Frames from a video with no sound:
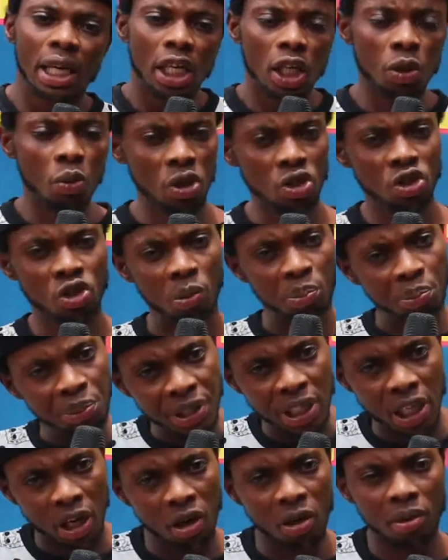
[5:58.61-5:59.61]
He wants to
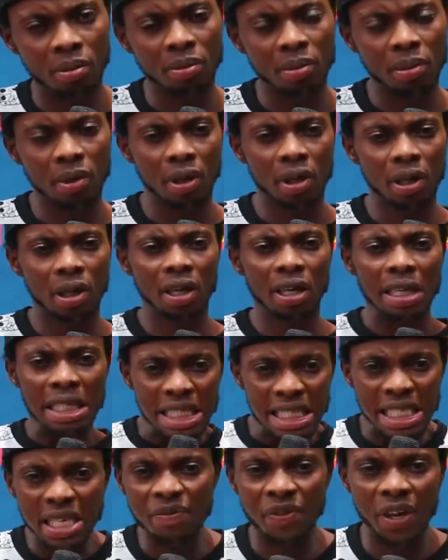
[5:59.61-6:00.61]
become a
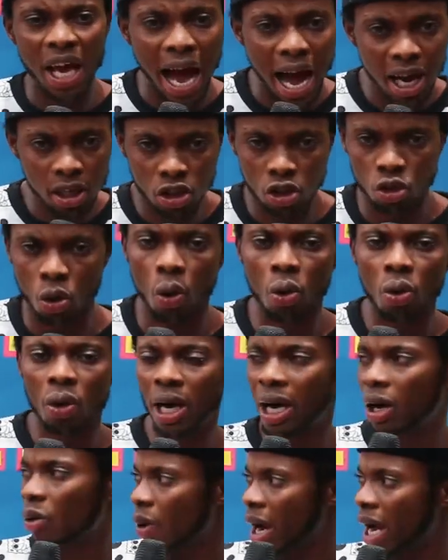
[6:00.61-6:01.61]
TV actor,
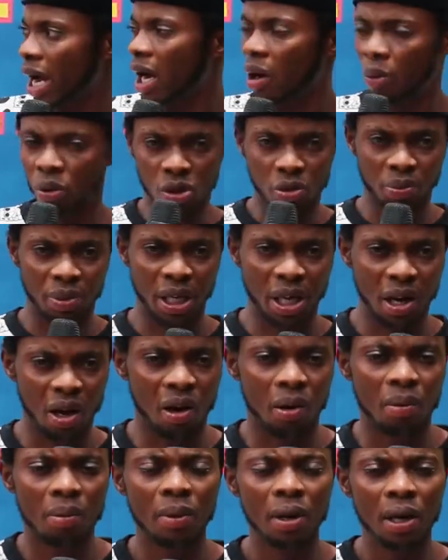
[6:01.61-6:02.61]
and why I want to
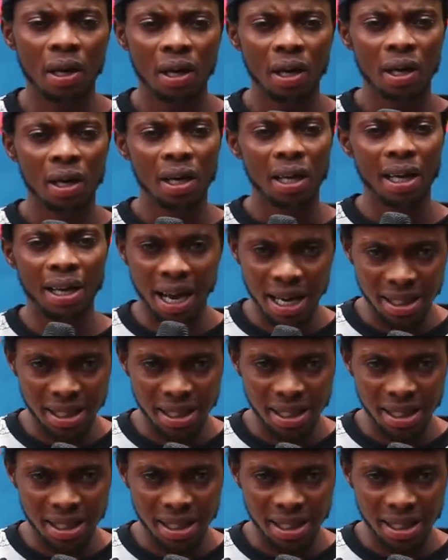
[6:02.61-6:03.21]
become an